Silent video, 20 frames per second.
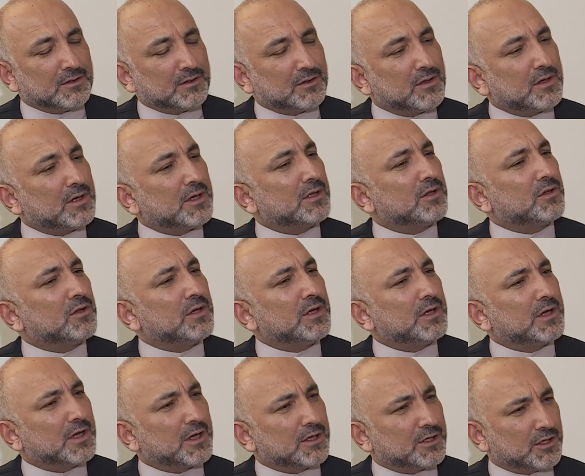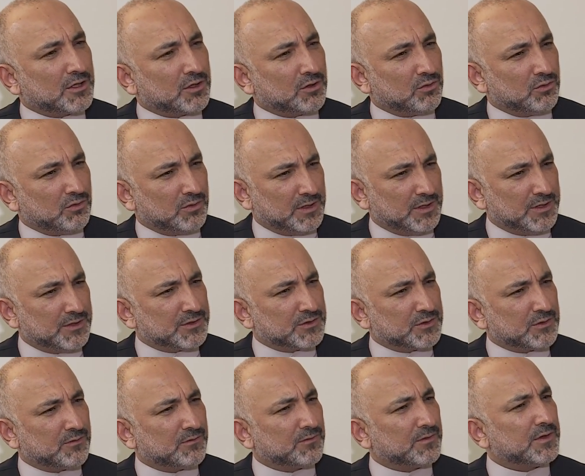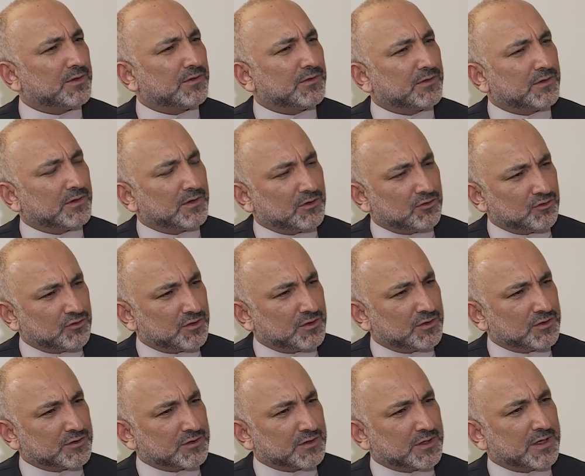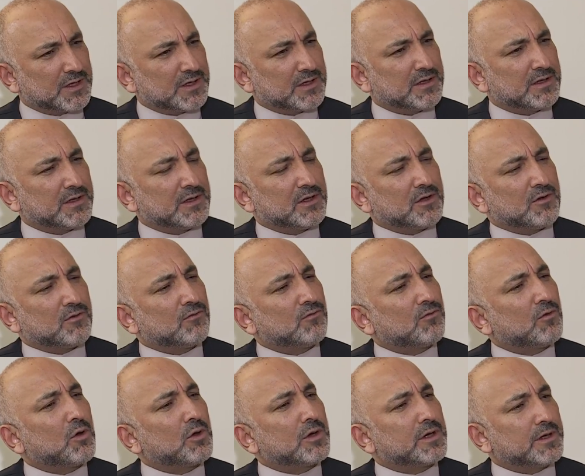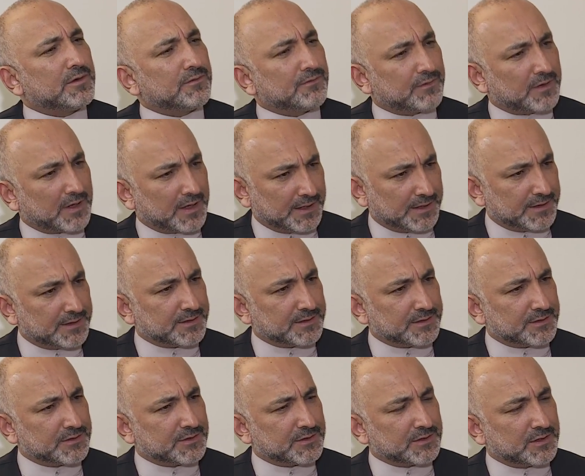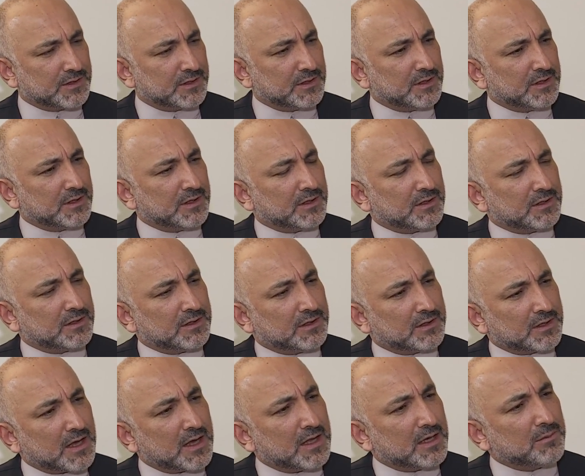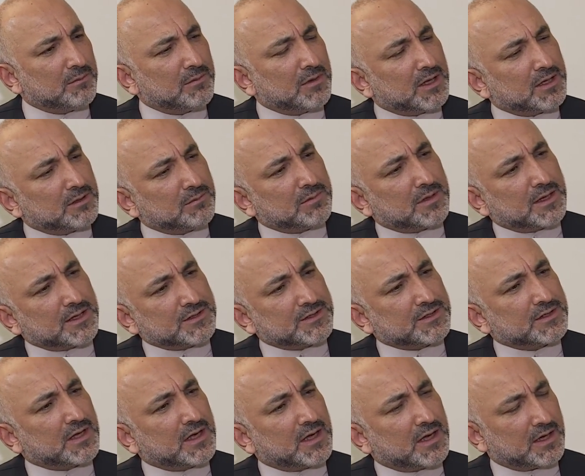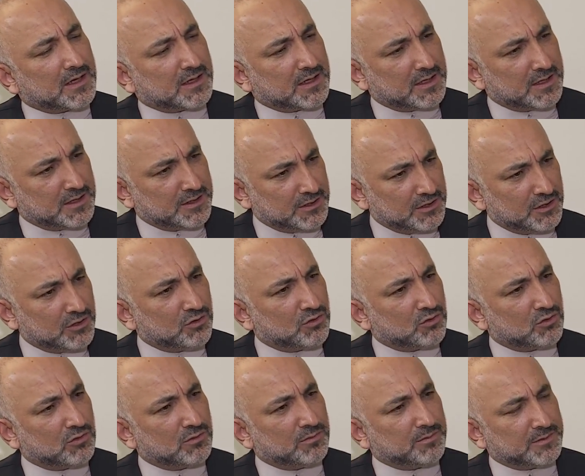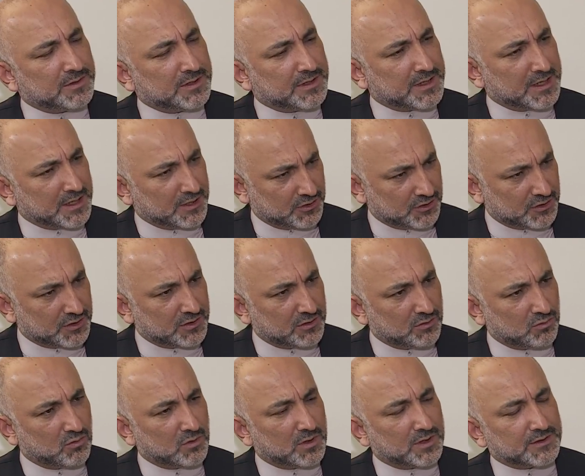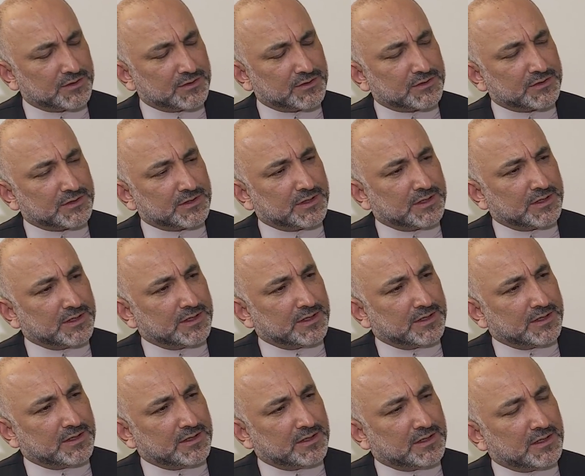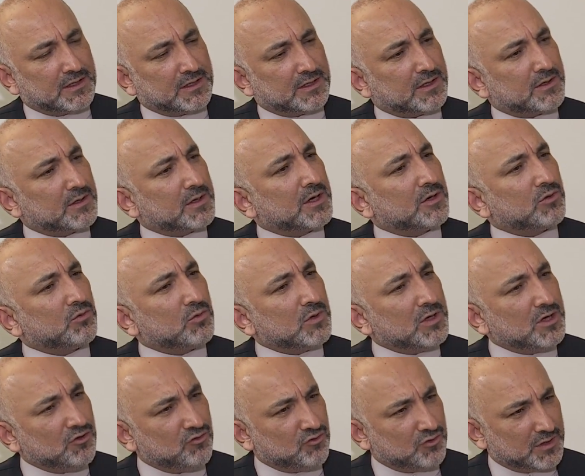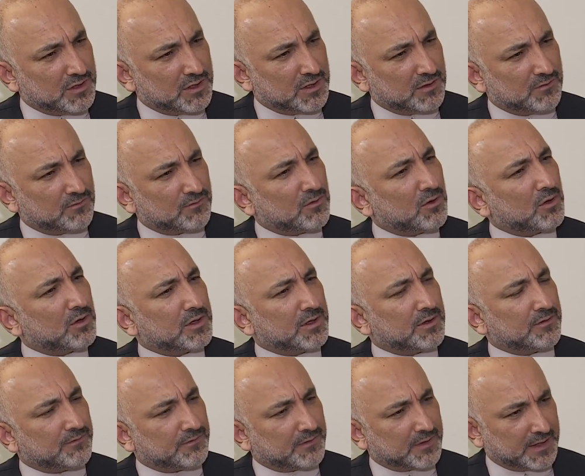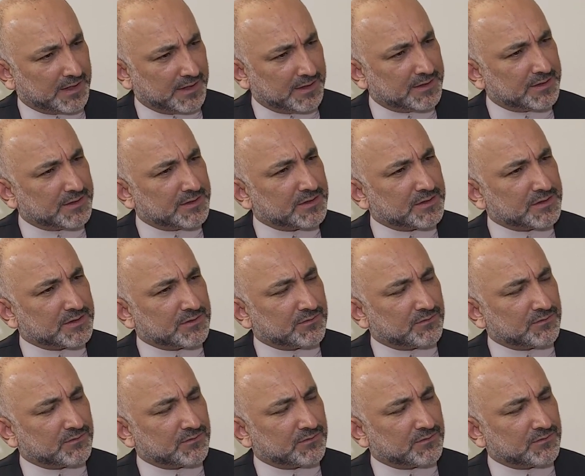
There are three categories of insurgents and foreign fighters. Taliban plus the Haqqani group, the national ones. Then there are regional foreign fighters